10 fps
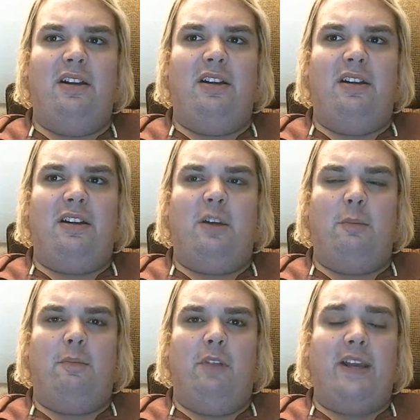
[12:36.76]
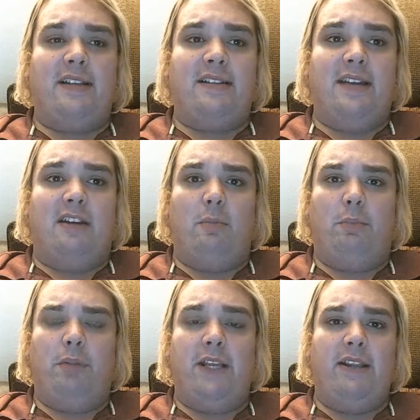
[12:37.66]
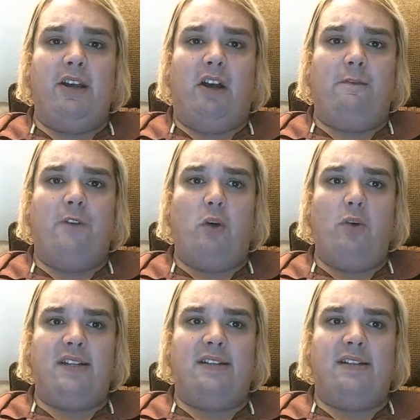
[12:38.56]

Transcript: com- like I said, completely unfocused.